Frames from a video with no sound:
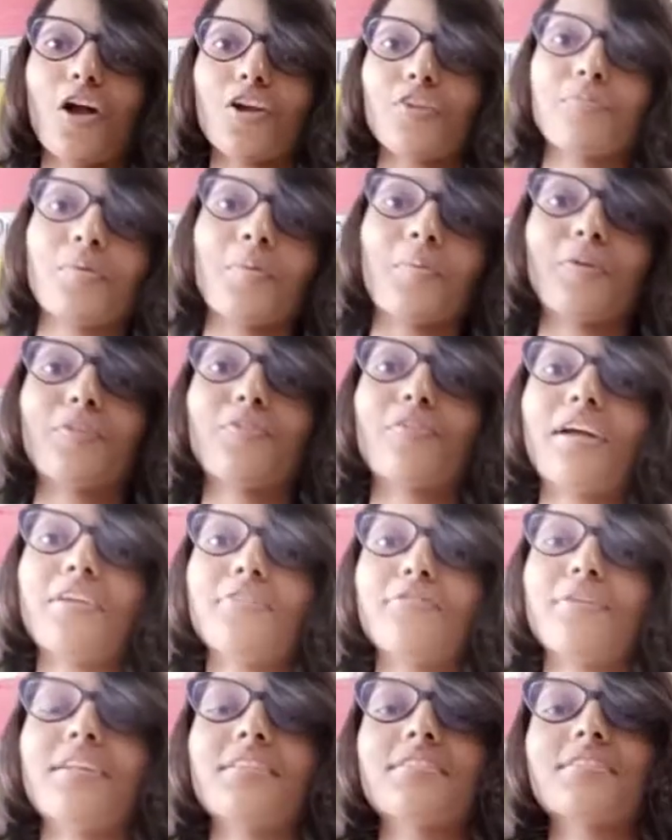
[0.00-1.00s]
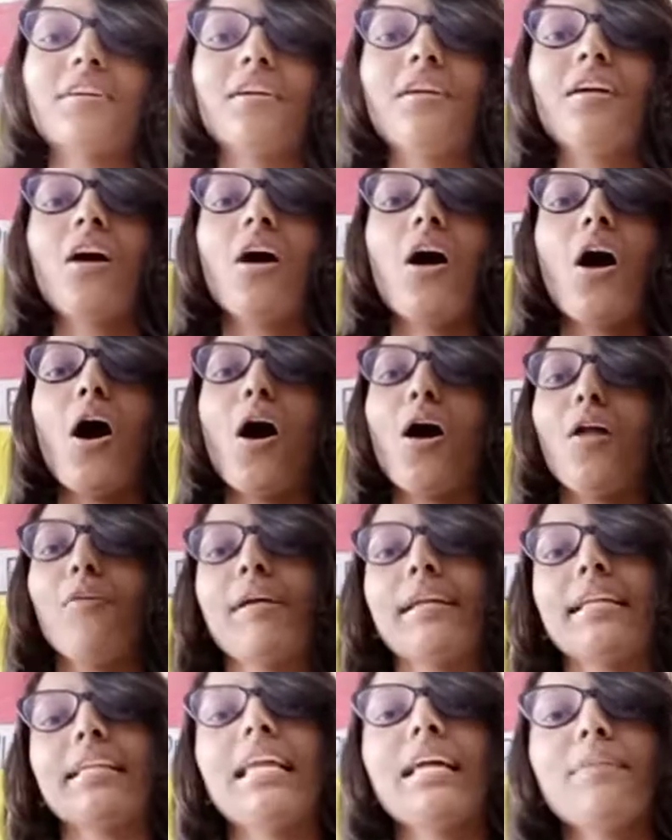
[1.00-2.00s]
of people trying to answer.
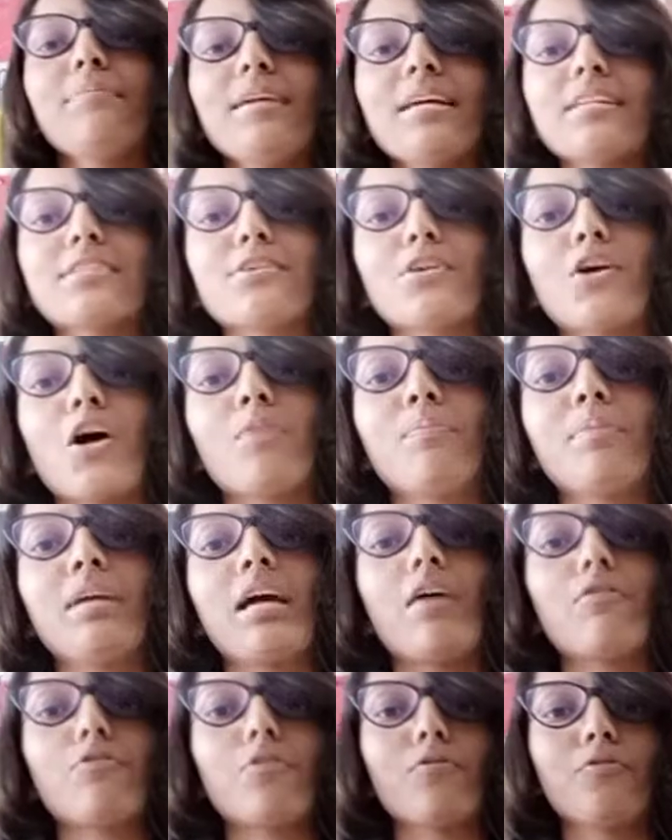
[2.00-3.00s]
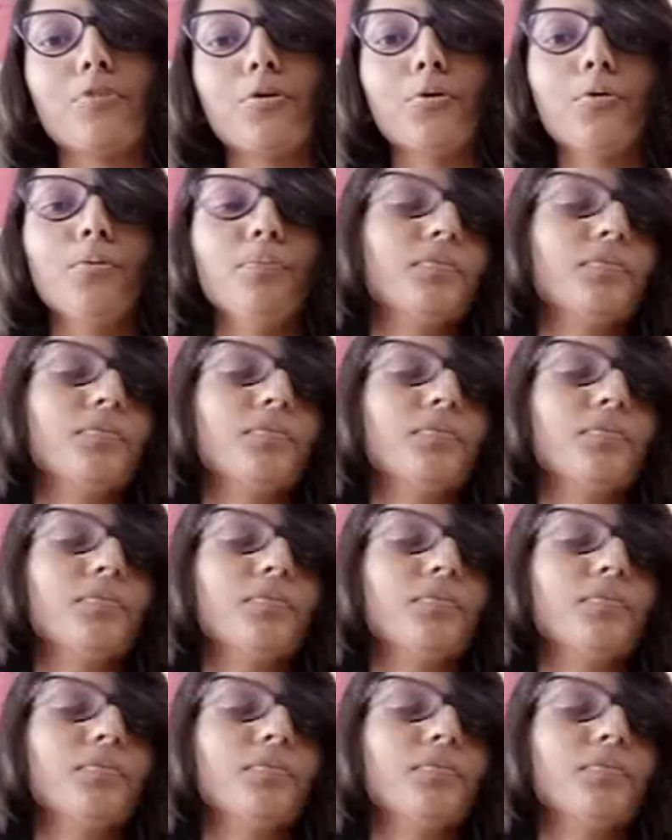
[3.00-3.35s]
Alright, let me answer on behalf of you.